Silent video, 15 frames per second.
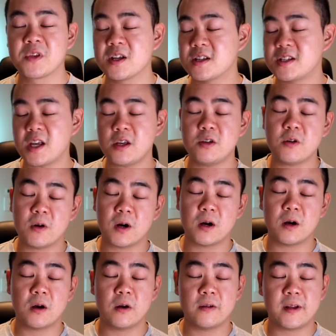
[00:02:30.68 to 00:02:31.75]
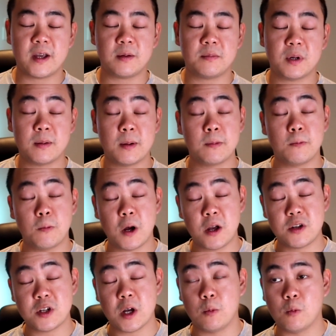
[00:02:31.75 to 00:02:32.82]
Say you are earning minimum
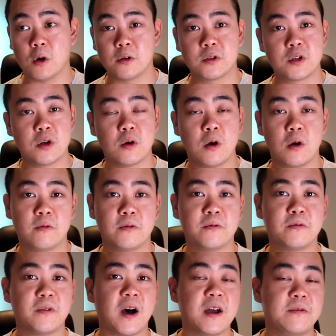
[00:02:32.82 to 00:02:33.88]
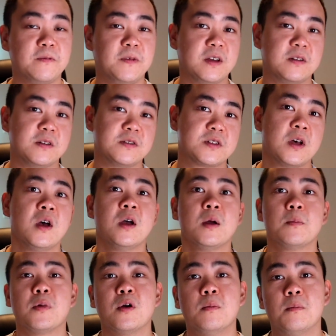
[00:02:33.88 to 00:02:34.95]
wage and want to earn 5 figures
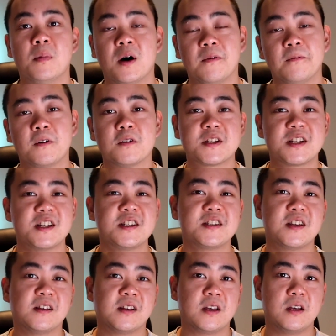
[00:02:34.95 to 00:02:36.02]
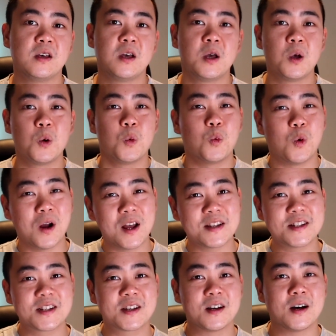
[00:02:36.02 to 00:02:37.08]
per month consistently. What
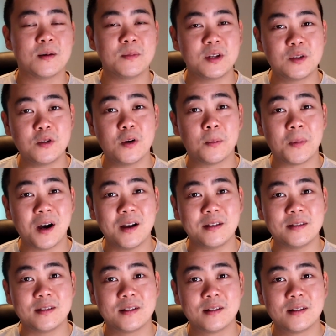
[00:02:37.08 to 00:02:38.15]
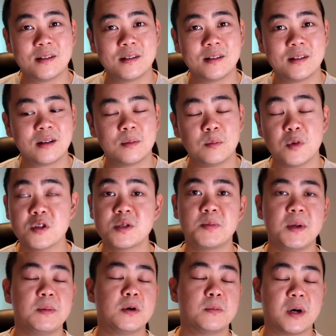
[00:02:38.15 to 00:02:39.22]
has come into your mind? Most
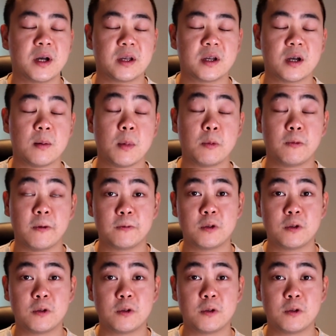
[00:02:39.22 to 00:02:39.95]
people might come up with